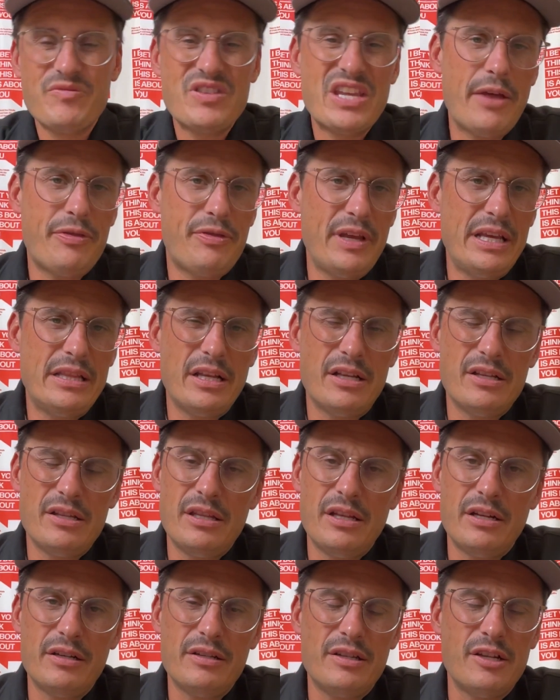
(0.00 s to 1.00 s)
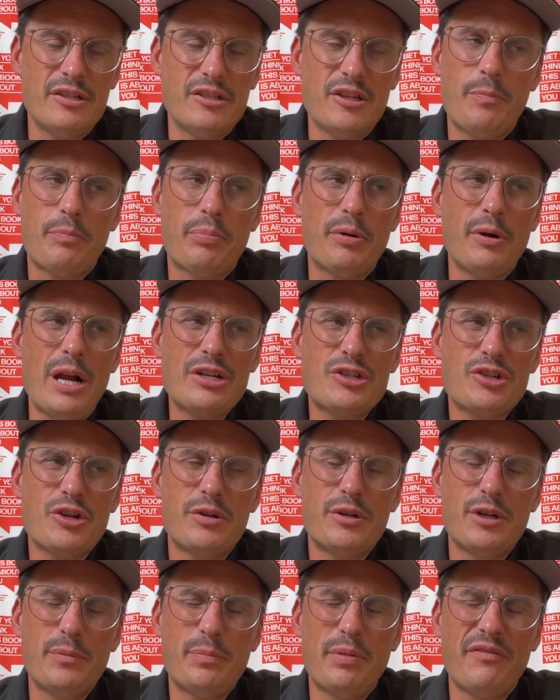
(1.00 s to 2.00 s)
yeah, I think that there's a pressure
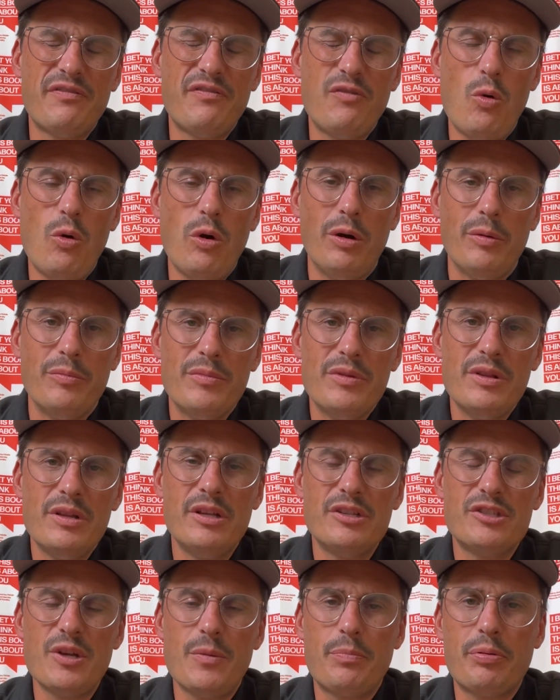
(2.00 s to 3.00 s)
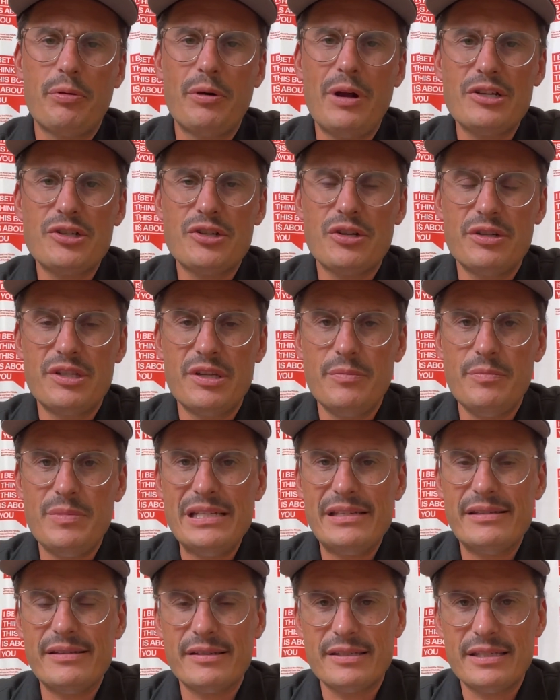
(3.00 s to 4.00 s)
to perform. There's a pressure to be
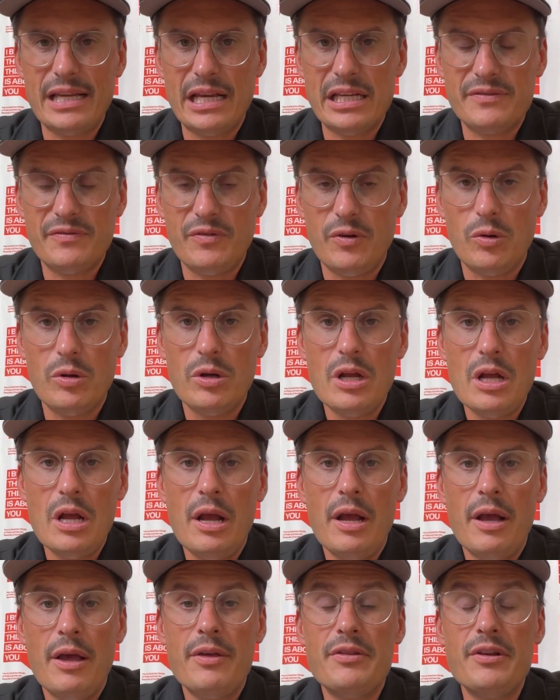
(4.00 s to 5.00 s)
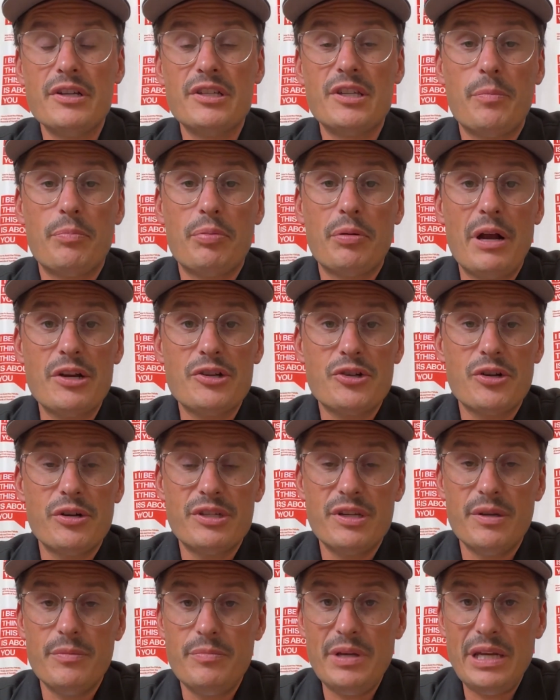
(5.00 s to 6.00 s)
successful. There's a pressure
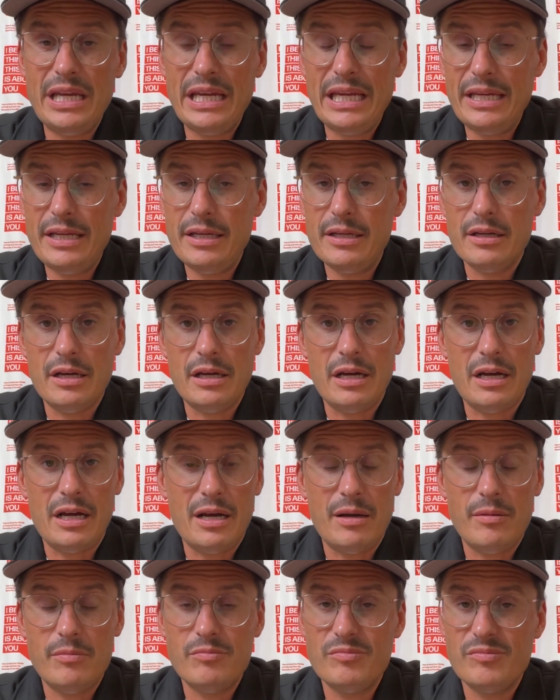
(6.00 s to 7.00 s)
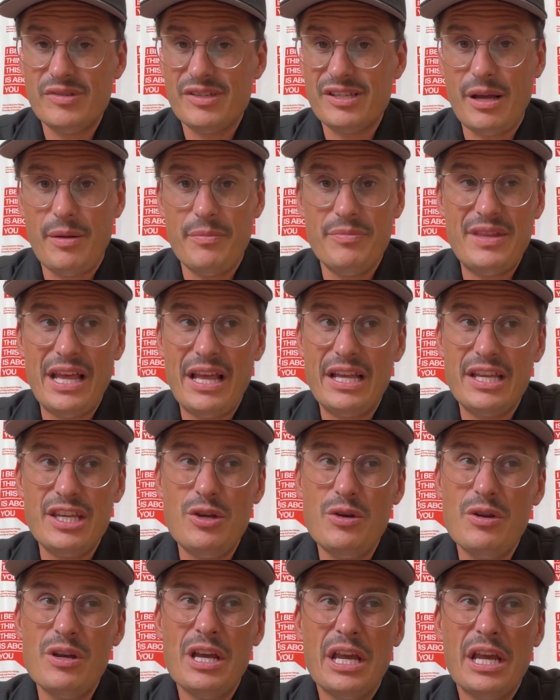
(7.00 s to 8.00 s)
to be something that
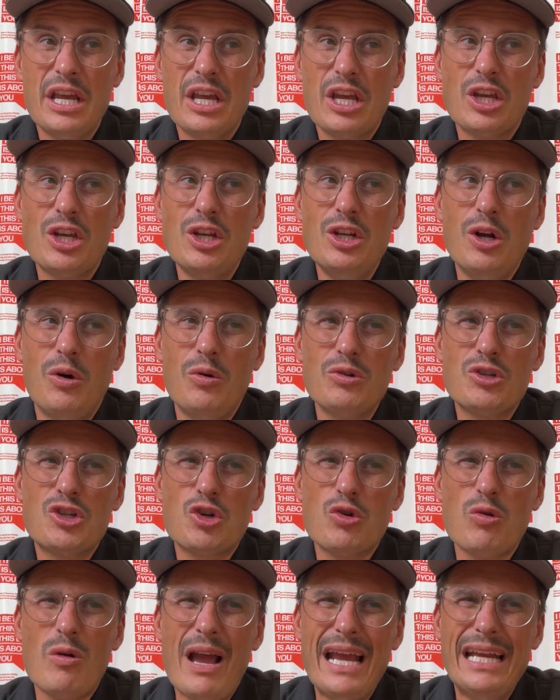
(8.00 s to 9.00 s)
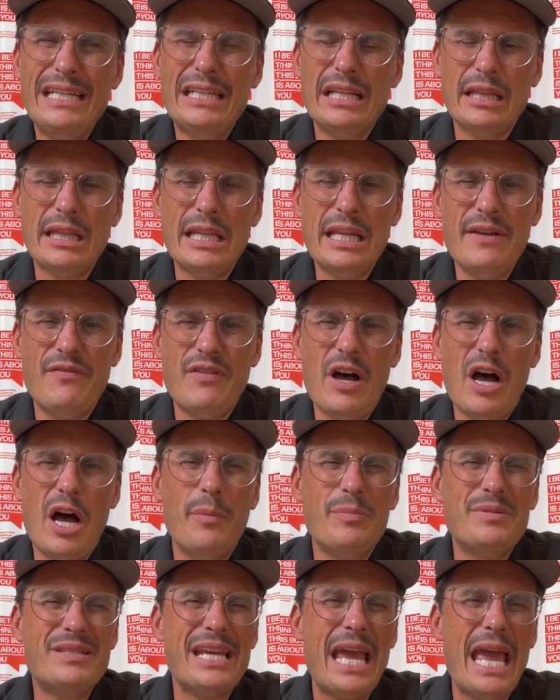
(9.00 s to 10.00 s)
trying to live
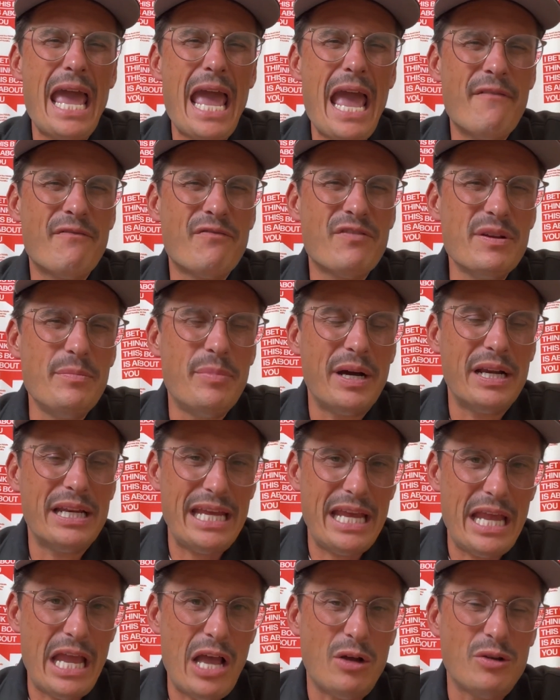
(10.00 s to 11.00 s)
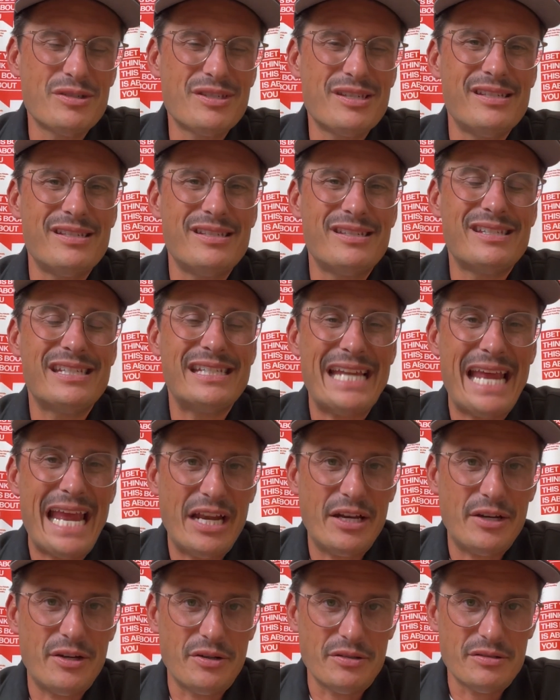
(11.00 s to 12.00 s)
up to everybody else's
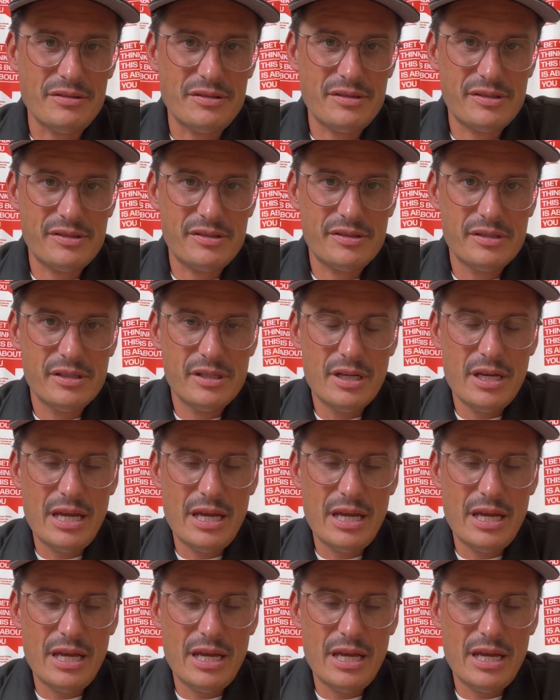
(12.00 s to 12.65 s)
standards